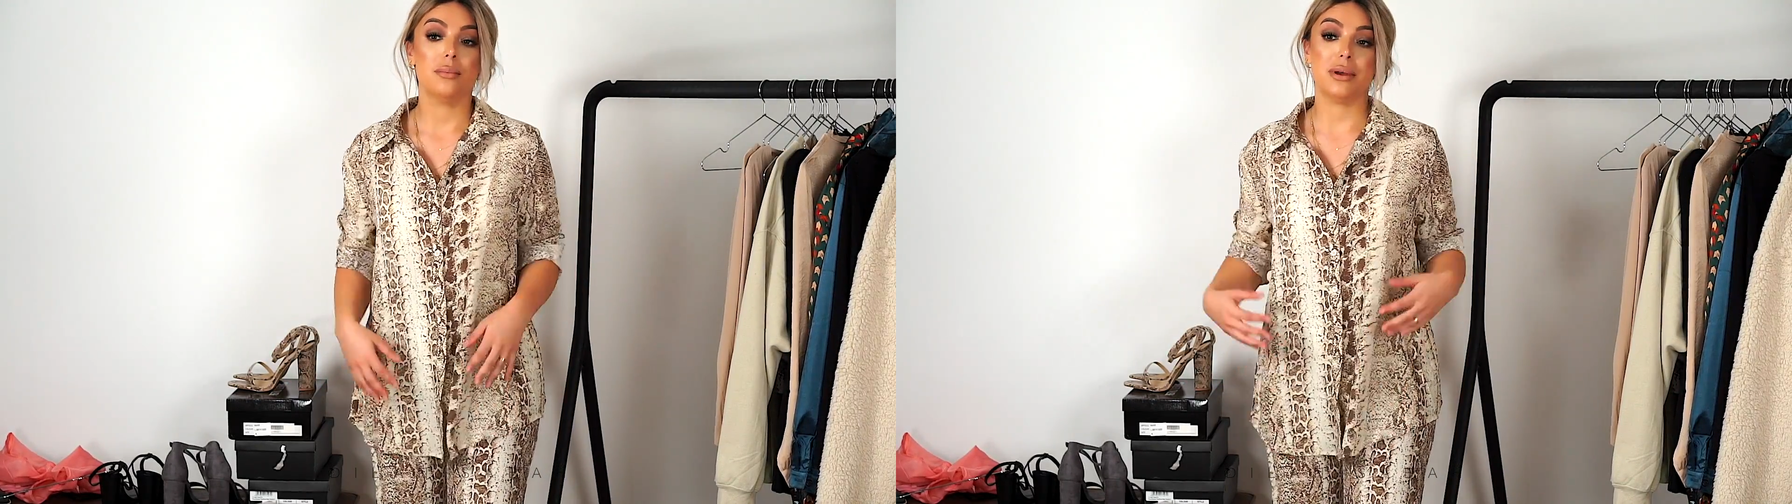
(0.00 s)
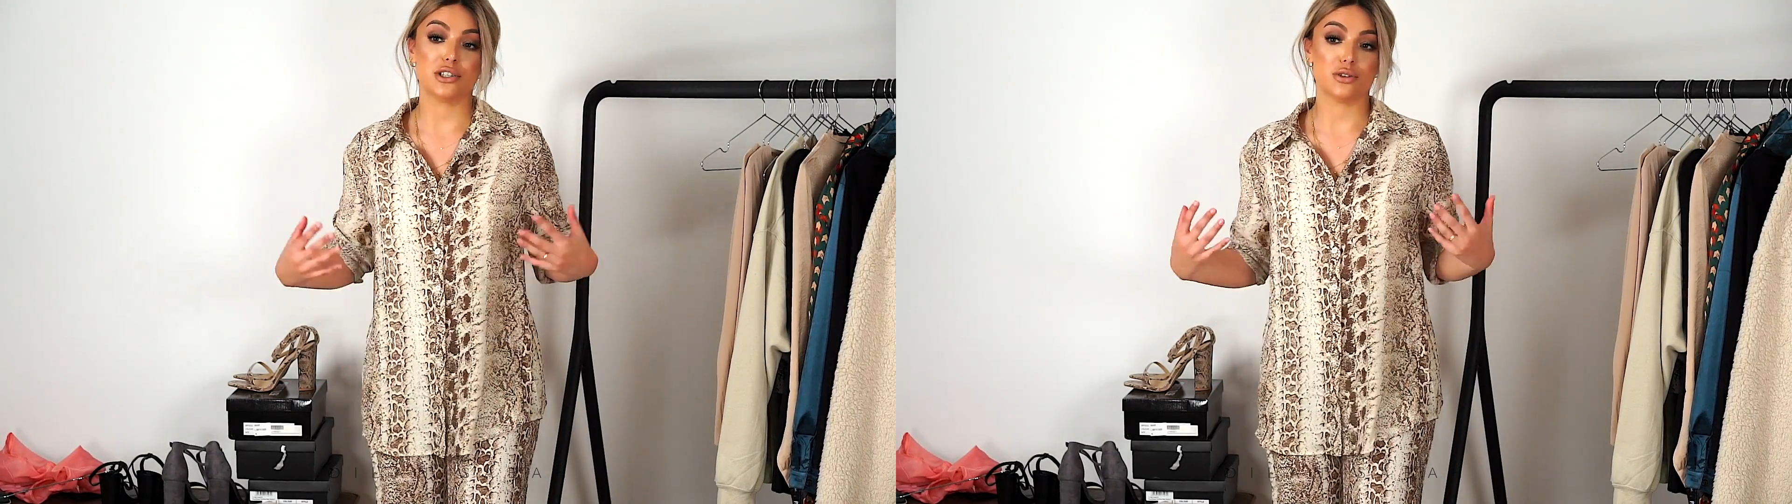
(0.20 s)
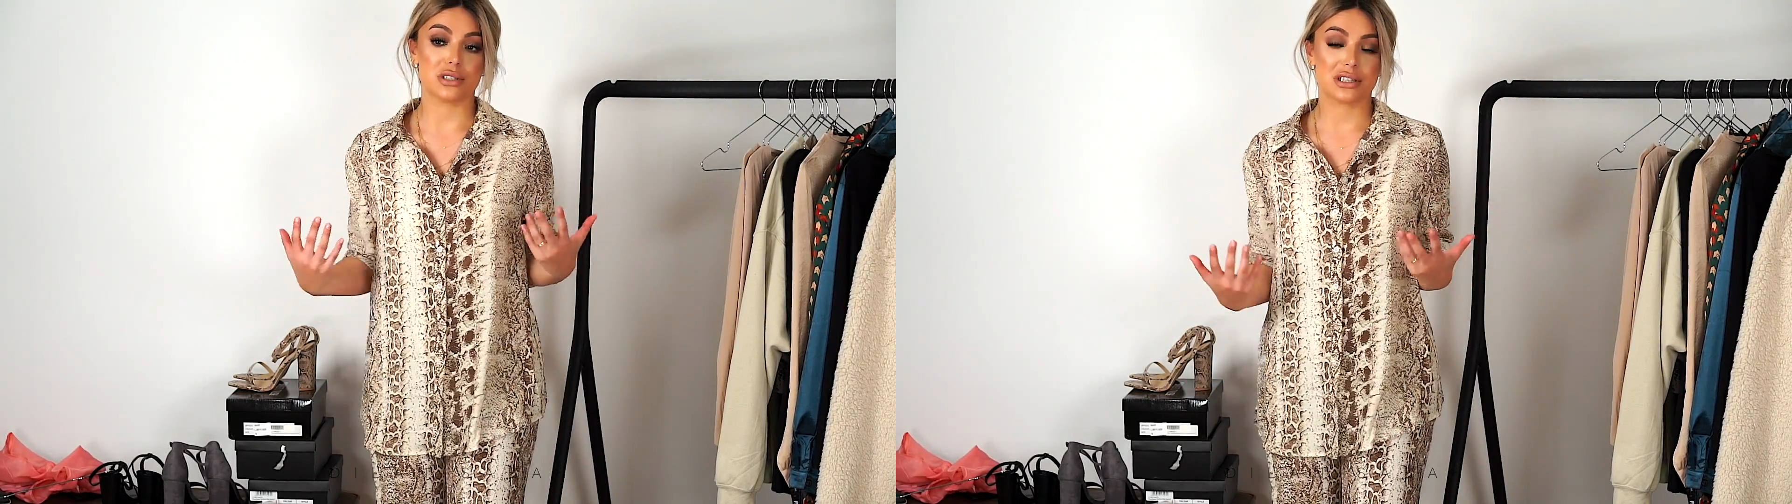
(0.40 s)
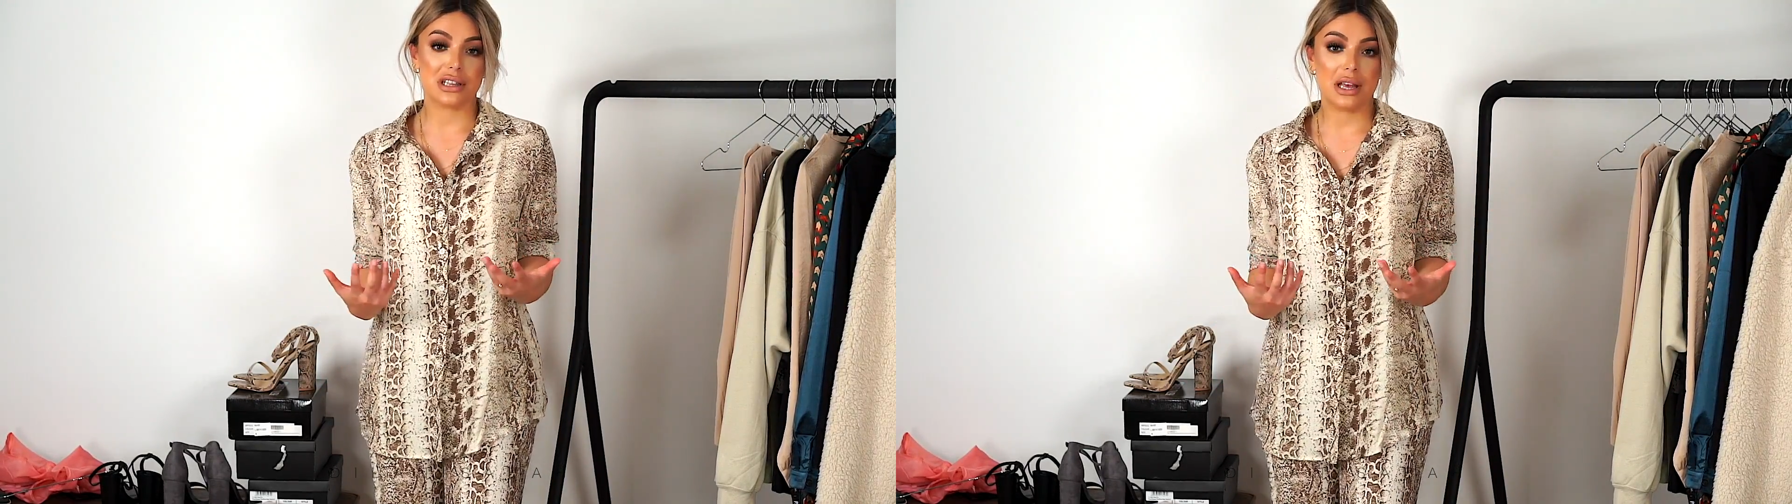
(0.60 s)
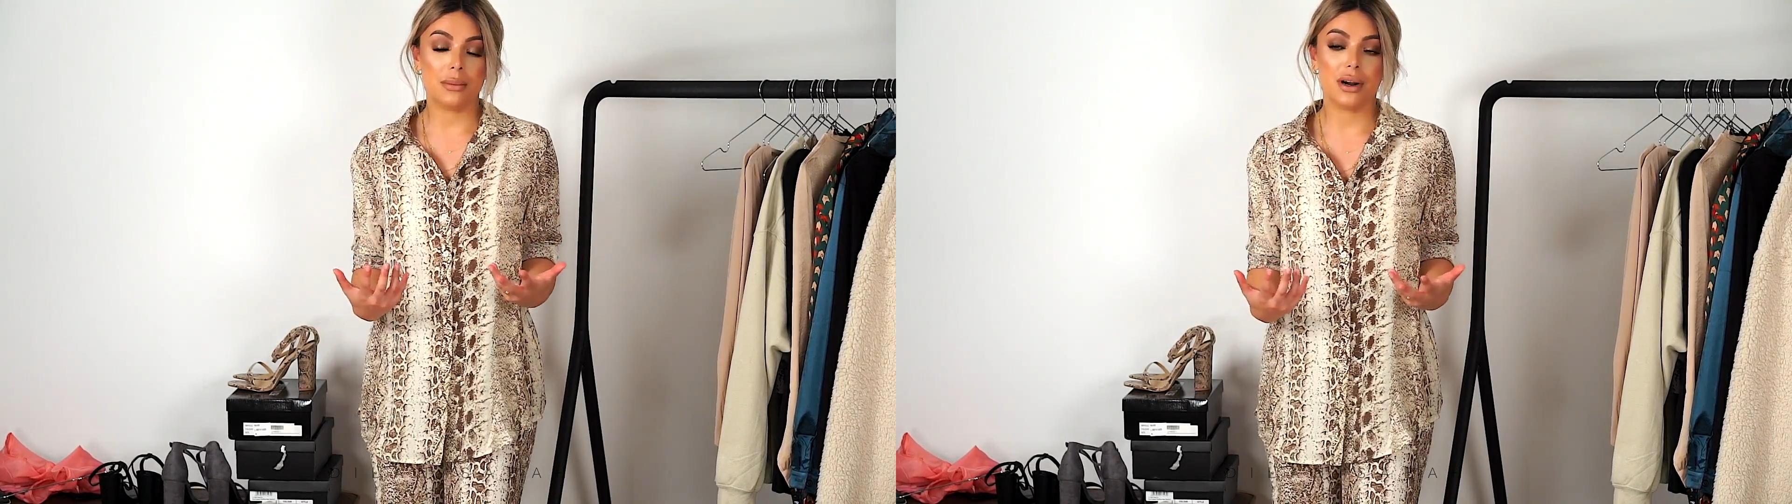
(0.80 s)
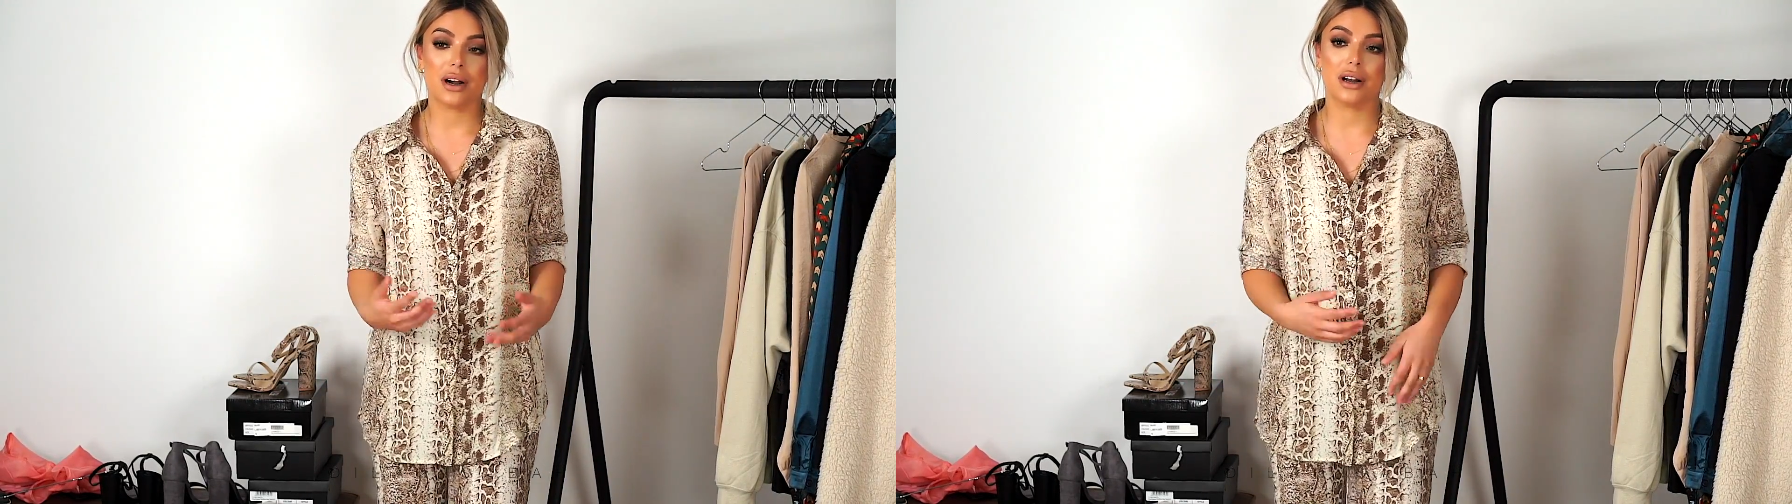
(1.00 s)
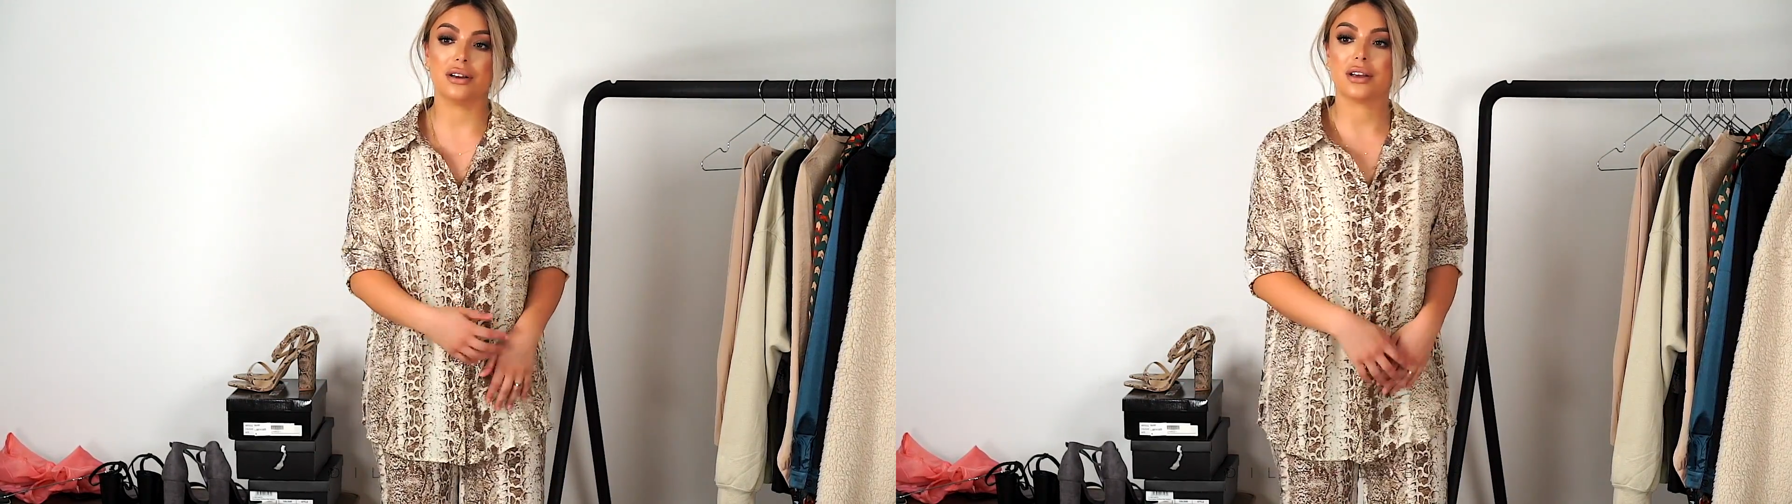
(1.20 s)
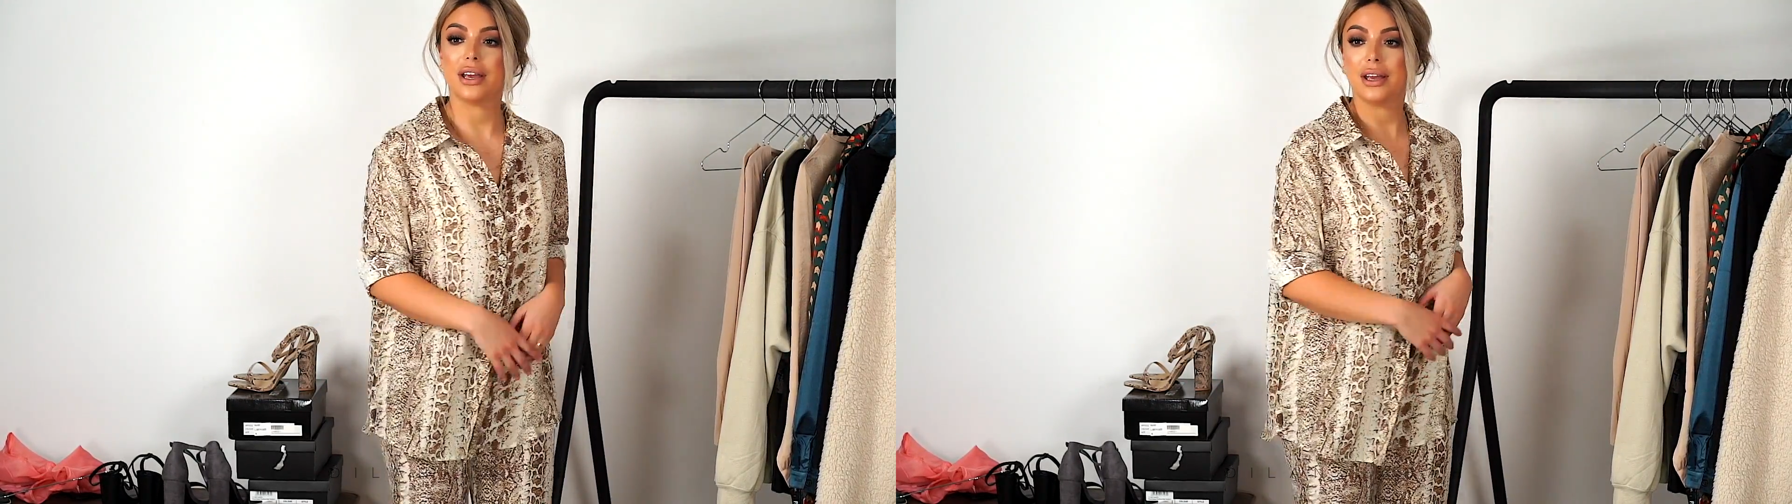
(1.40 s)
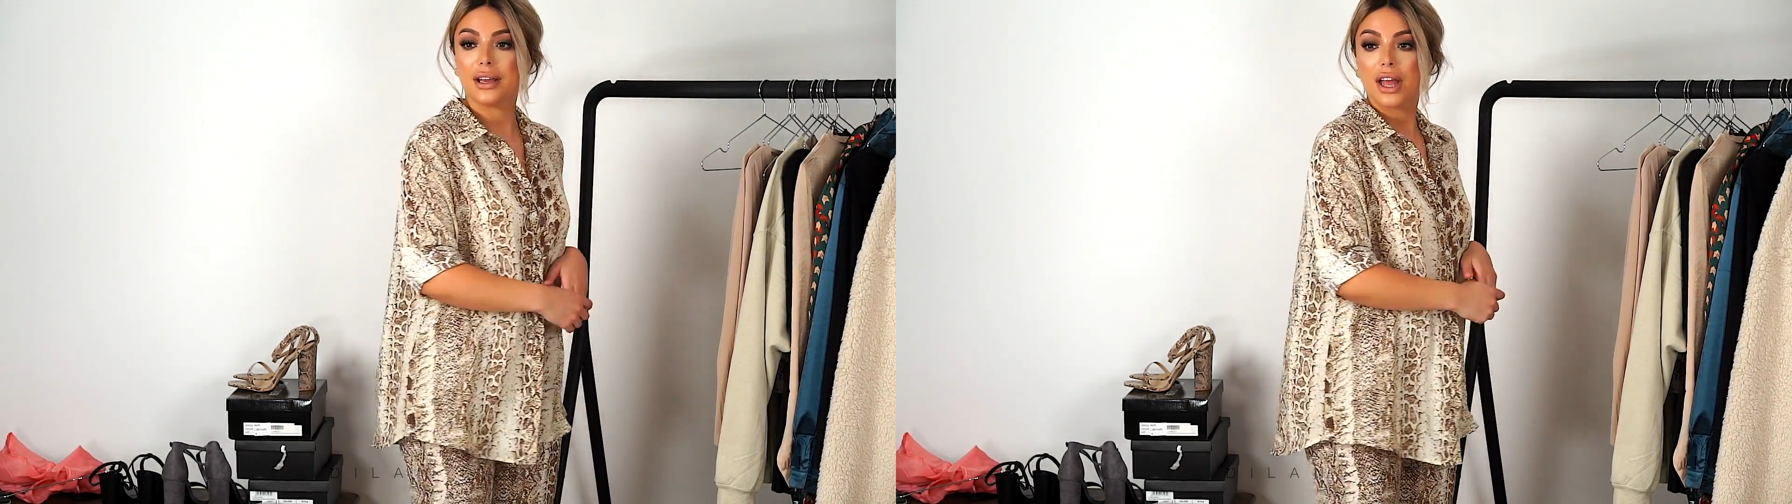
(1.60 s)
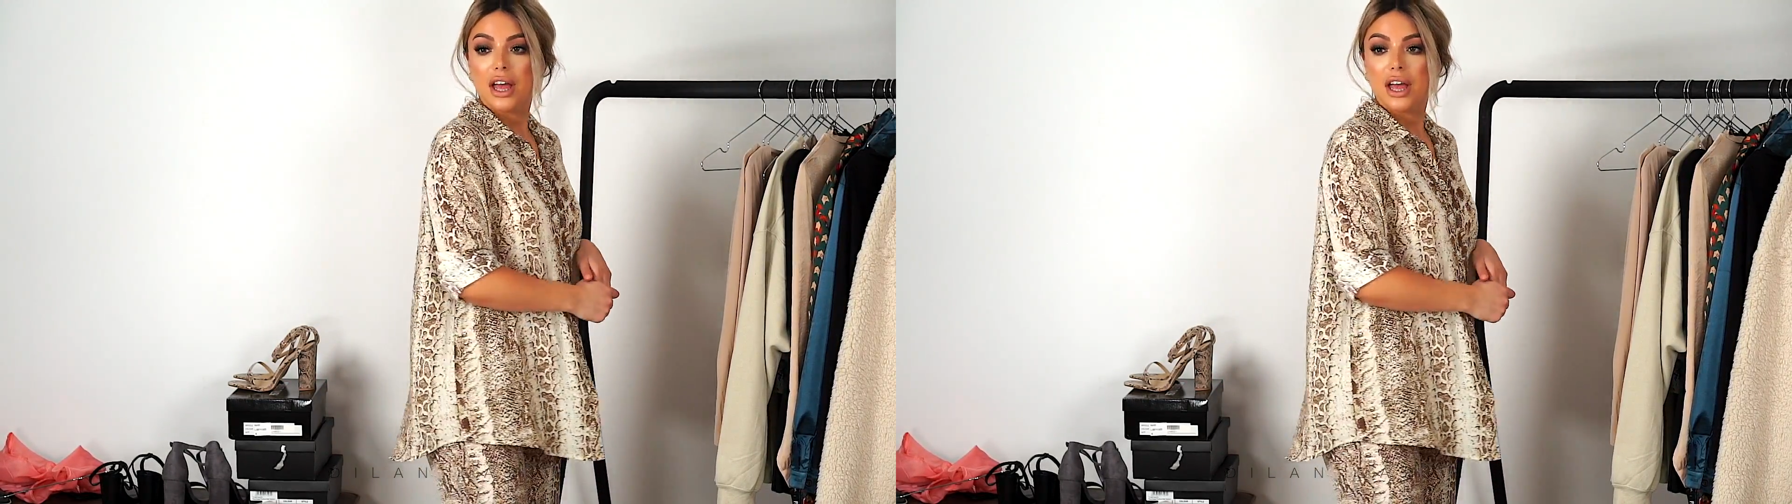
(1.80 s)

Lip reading: makes you slimmer looking.